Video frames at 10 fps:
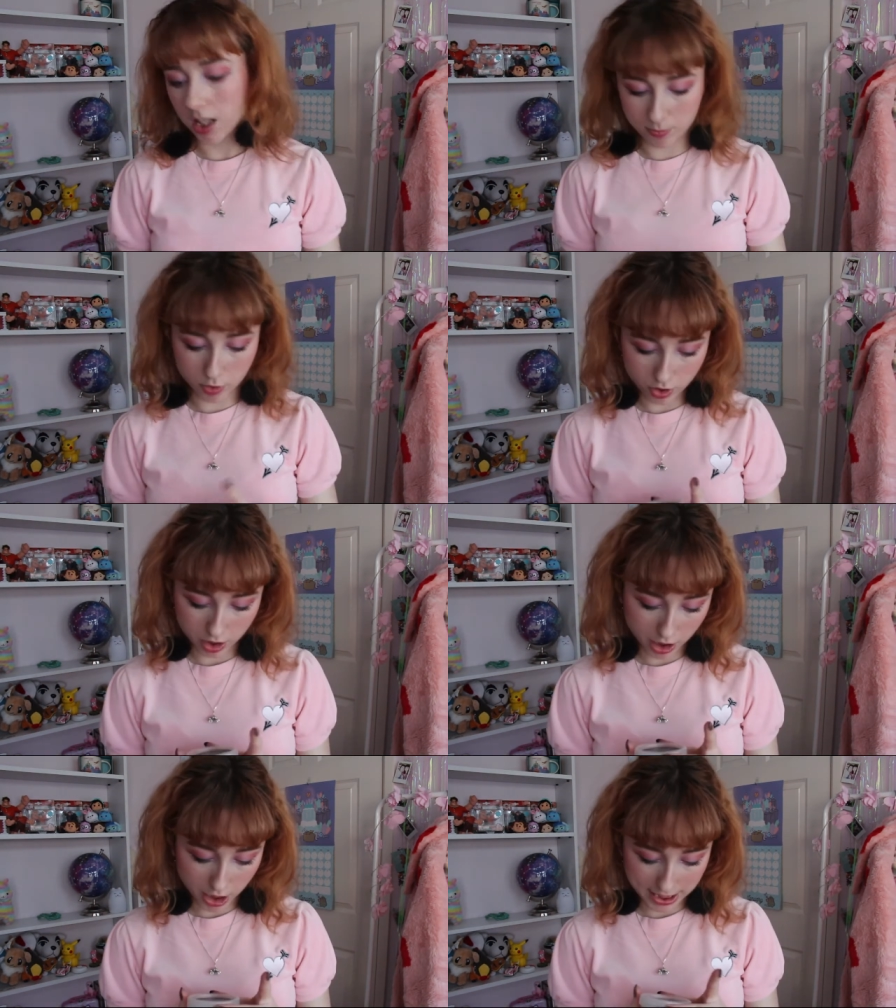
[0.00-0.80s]
I'm not
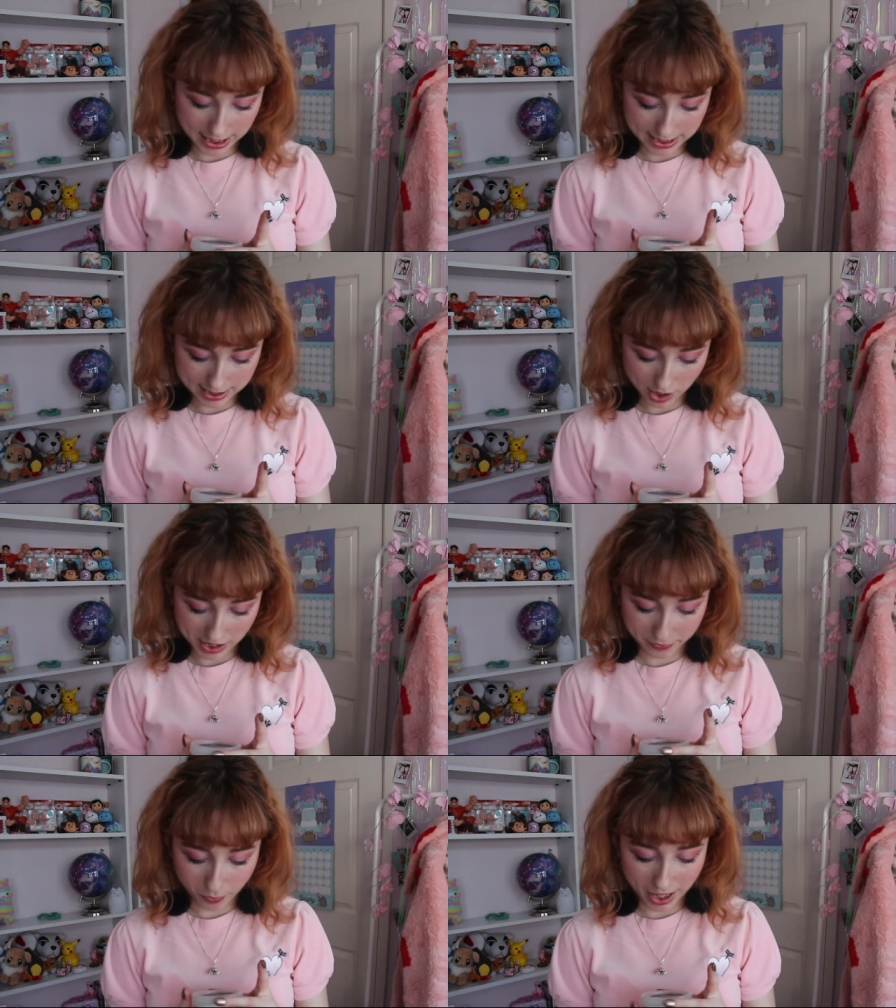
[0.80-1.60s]
going to lie, that is
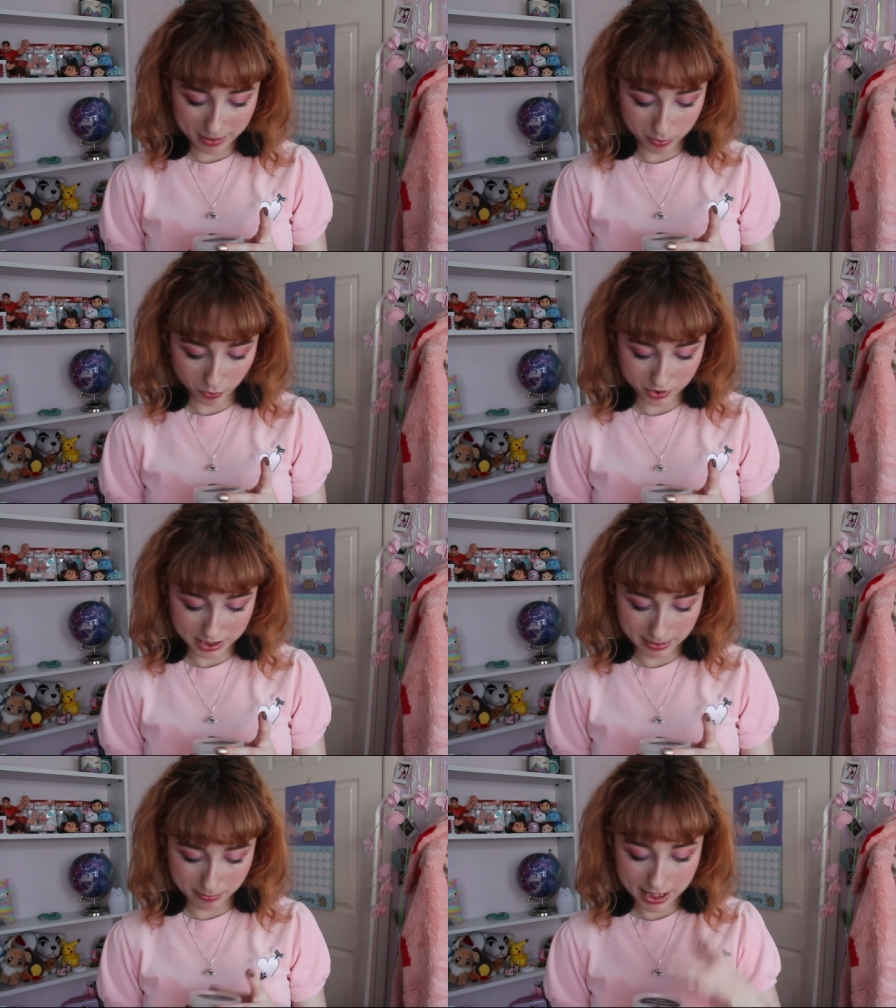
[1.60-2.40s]
kind of why I
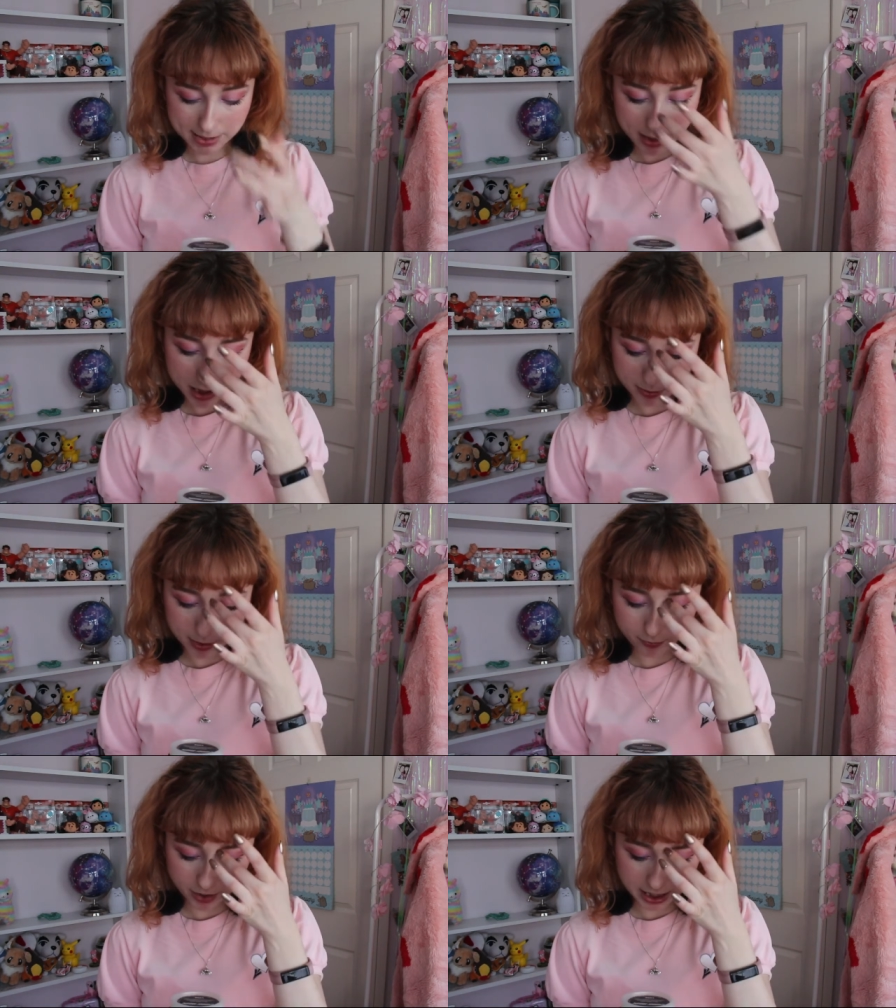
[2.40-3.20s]
bought it. But it's meant to
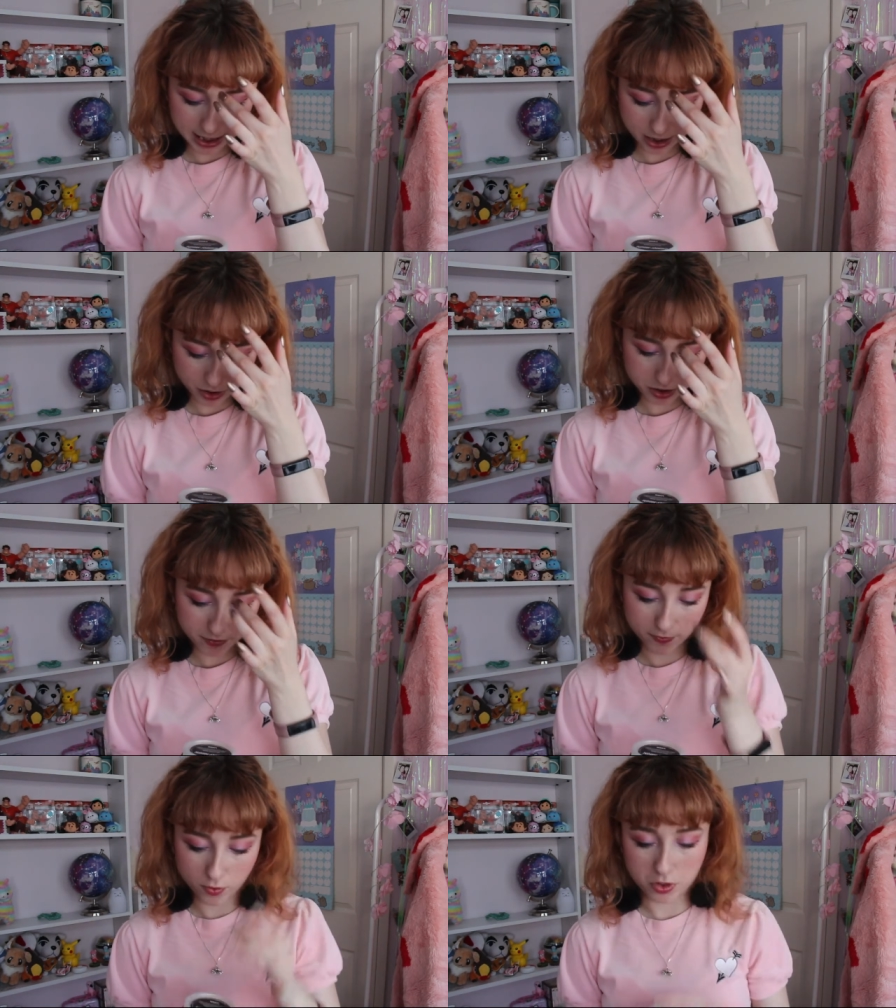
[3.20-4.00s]
be really
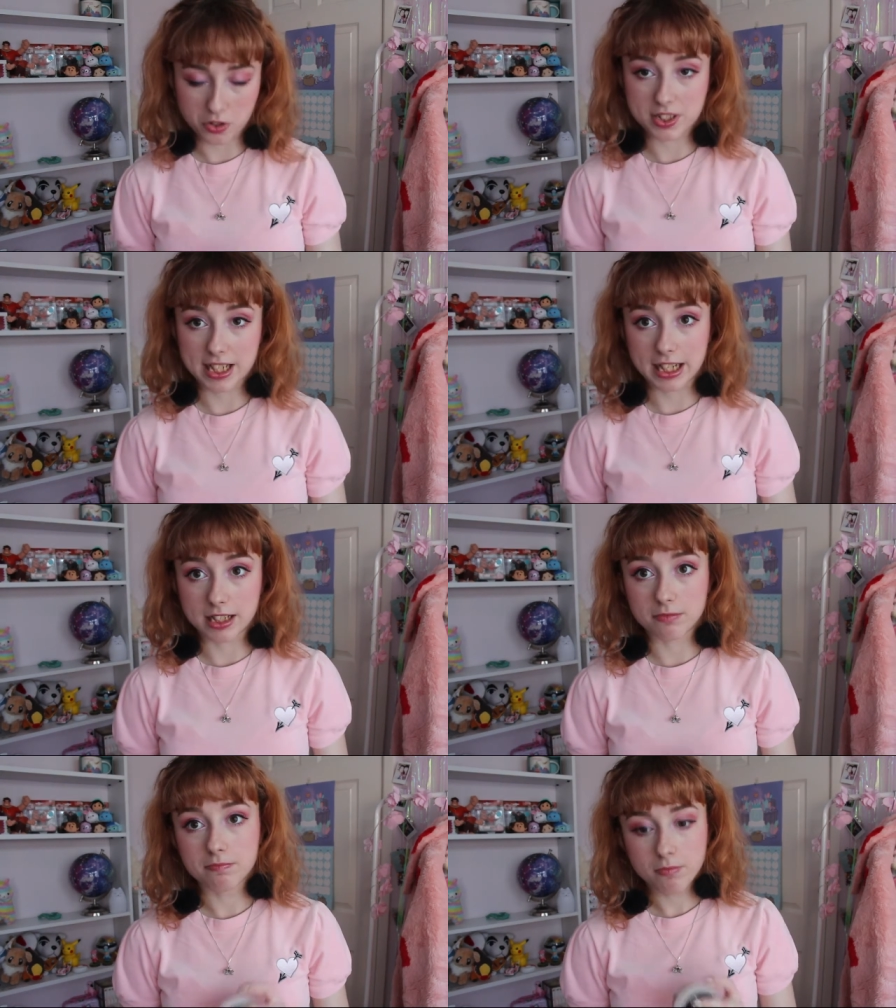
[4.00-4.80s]
good for your
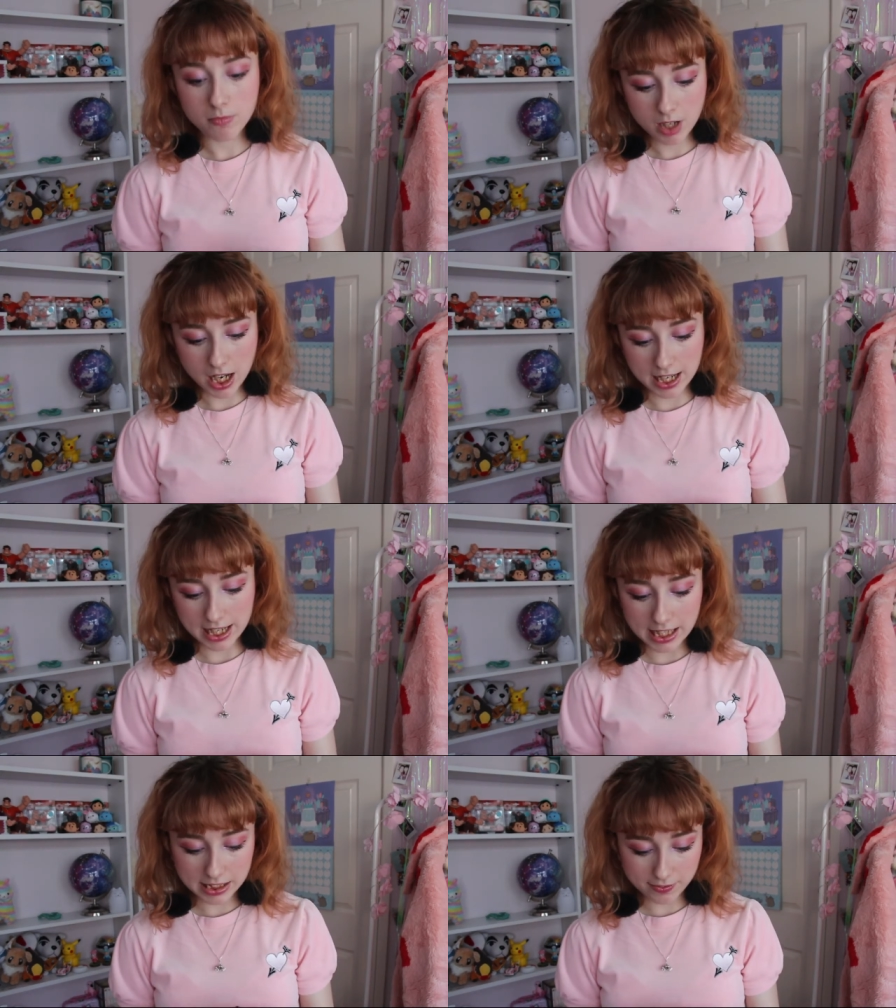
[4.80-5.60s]
skin and
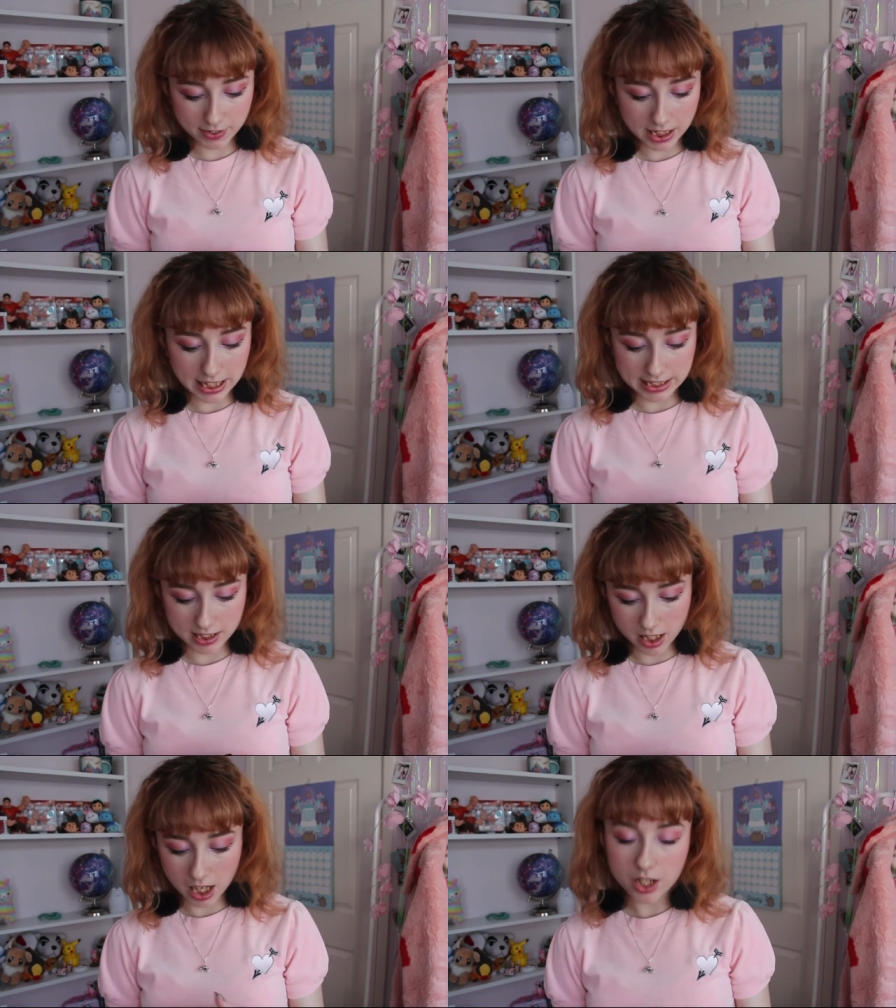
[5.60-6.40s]
anything that
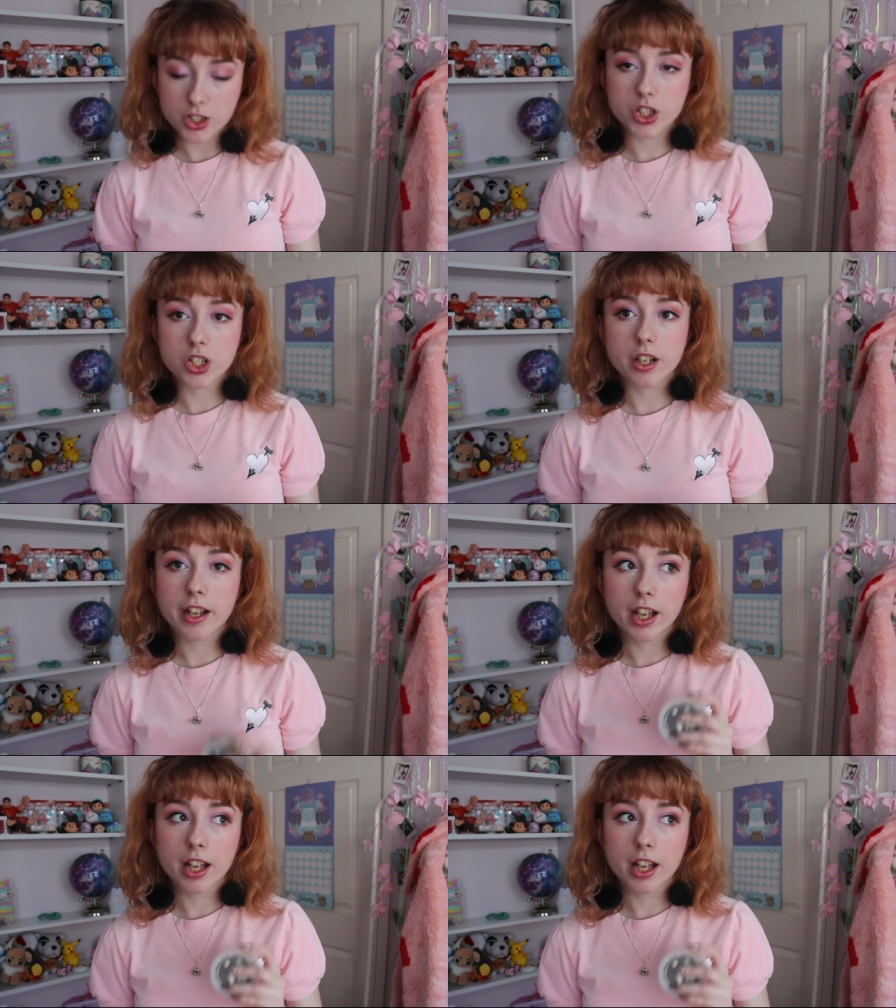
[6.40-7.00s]
is lush